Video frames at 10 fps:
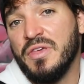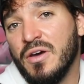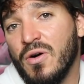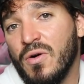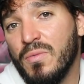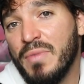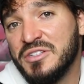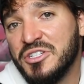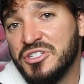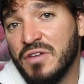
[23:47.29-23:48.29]
the whole
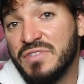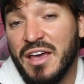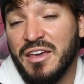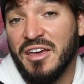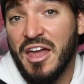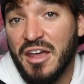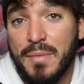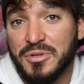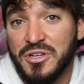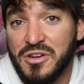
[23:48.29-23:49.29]
message of taking any
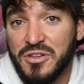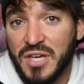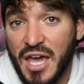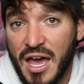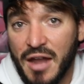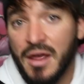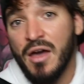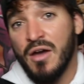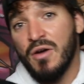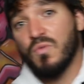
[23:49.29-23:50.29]
opportunity you can,
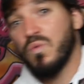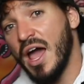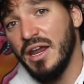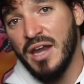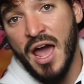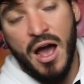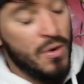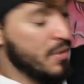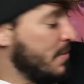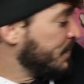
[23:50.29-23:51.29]
right now